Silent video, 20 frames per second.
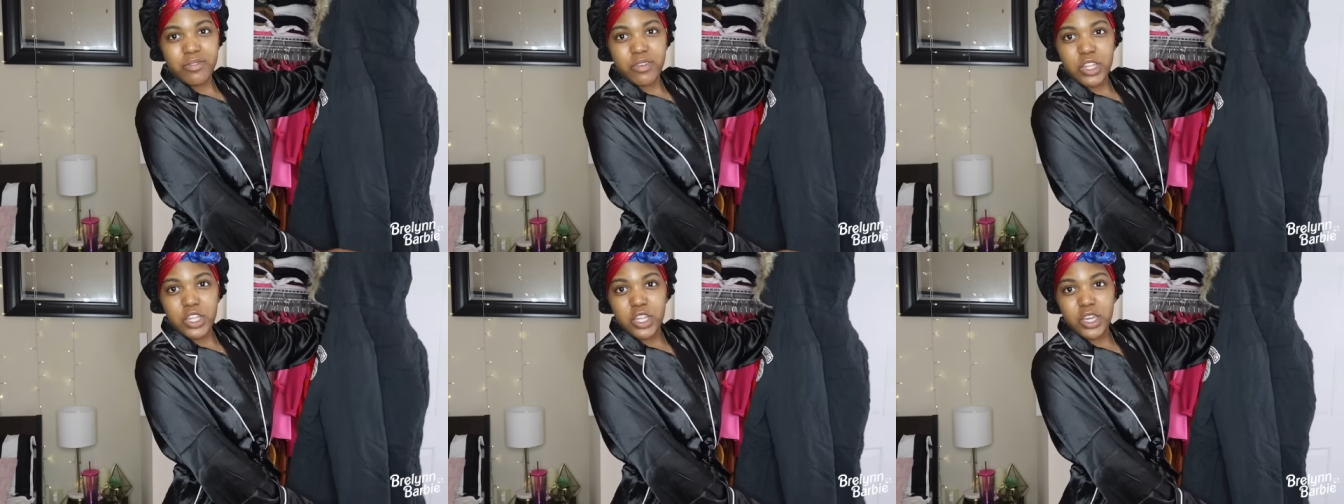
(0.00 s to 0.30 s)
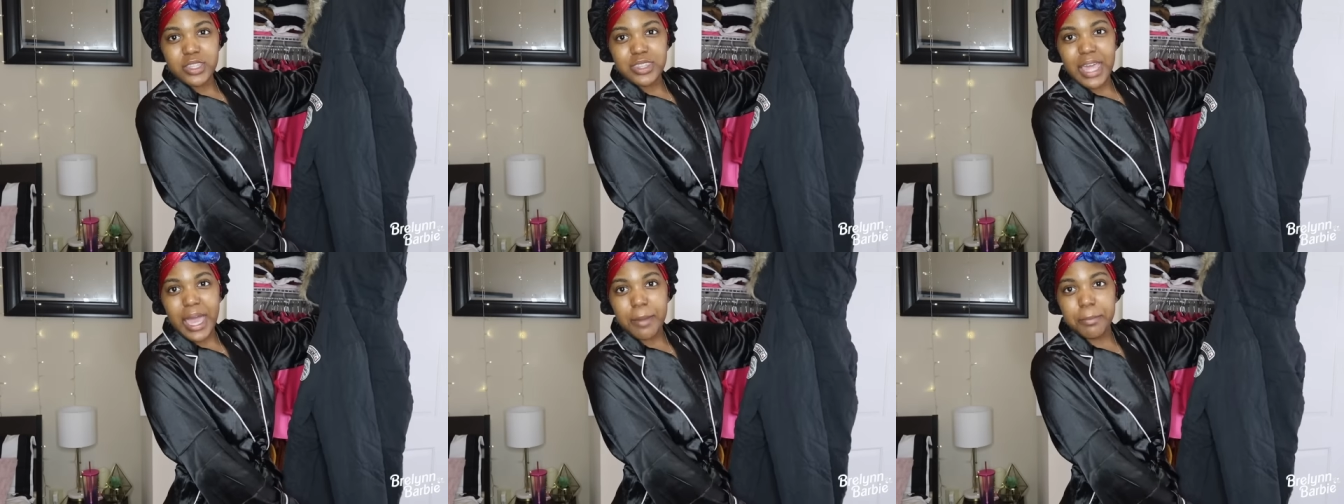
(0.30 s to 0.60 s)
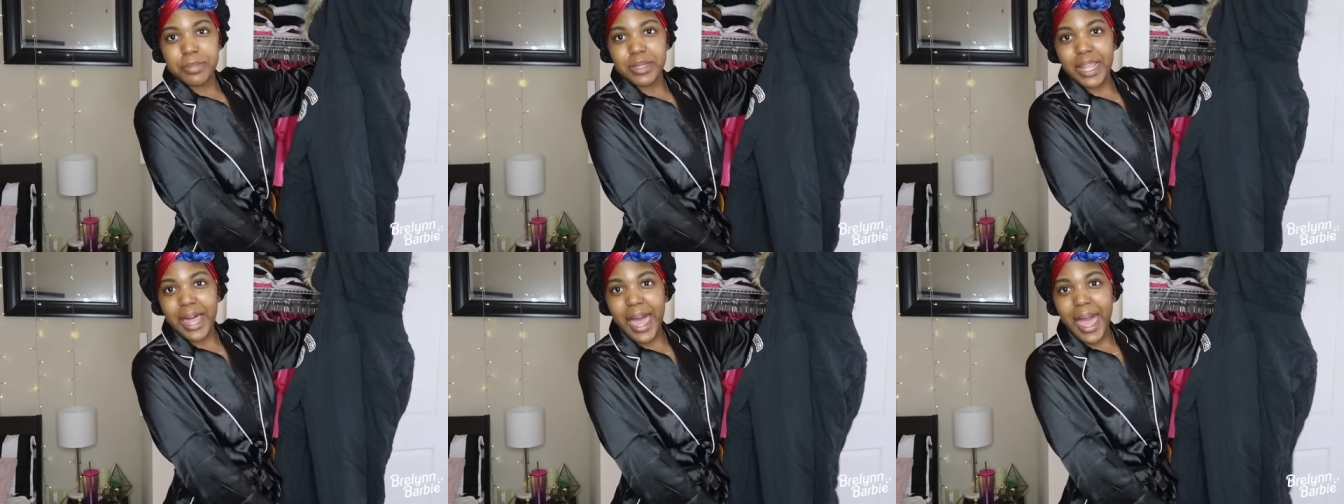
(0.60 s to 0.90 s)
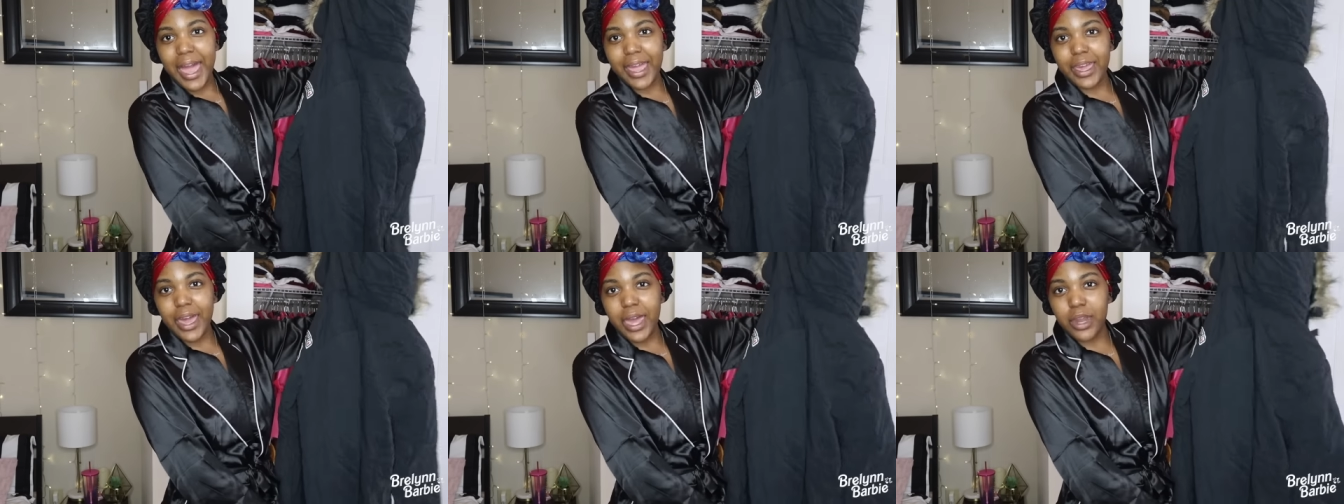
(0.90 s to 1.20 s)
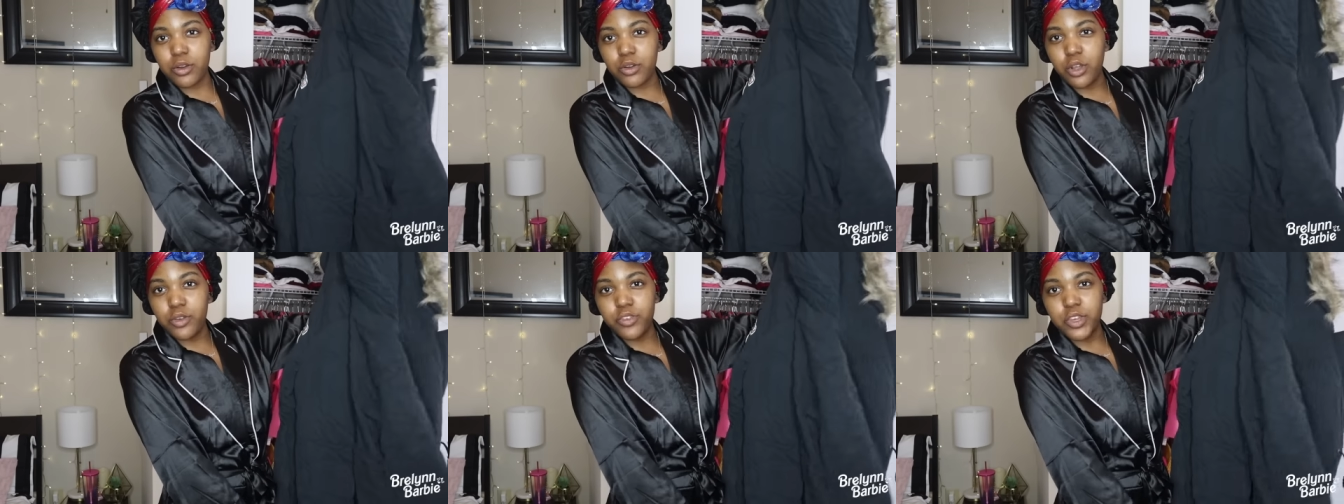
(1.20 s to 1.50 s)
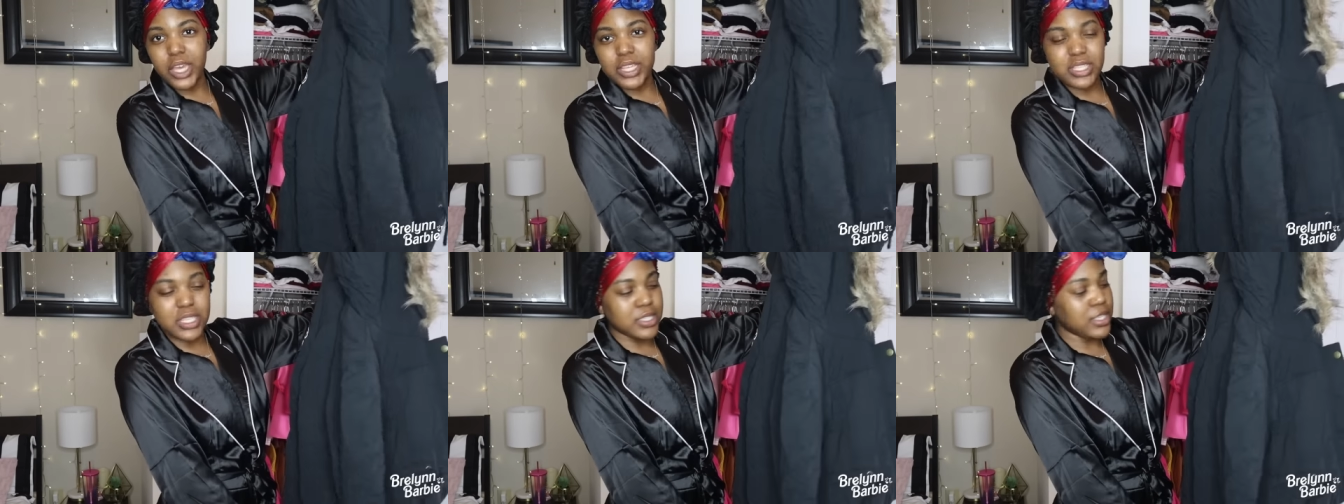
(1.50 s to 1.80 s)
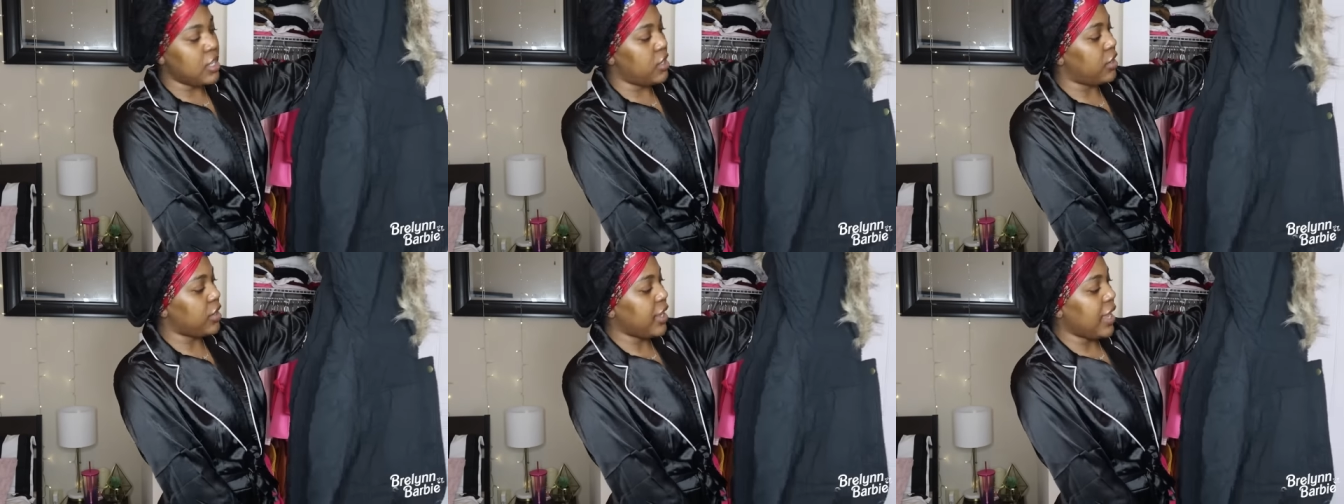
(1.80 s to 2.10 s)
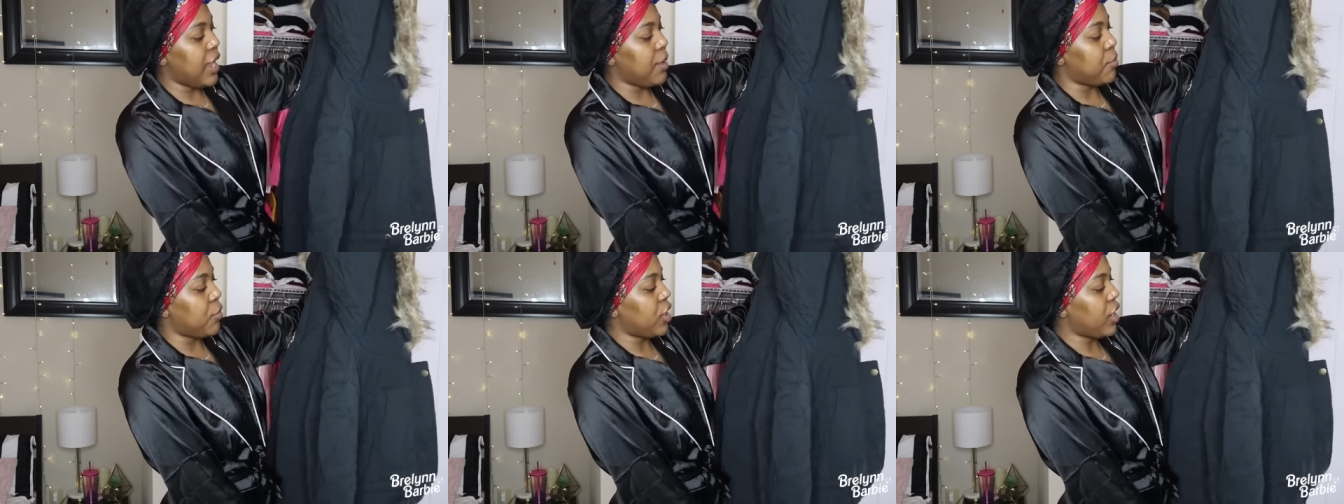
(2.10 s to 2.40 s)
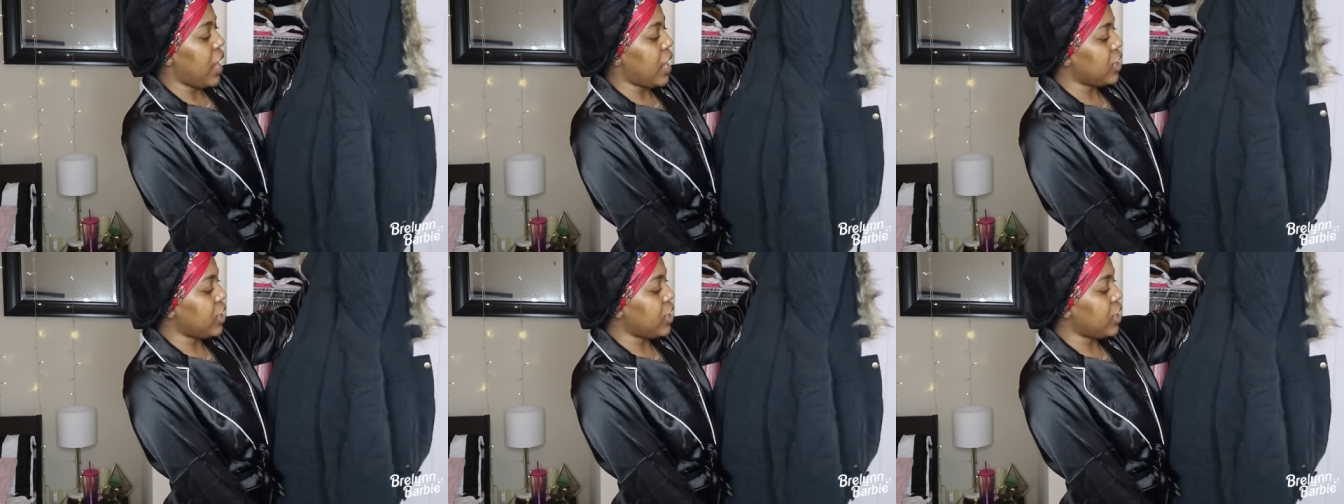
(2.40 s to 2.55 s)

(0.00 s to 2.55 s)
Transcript: even look that black. I don't know if you guys can tell on camera.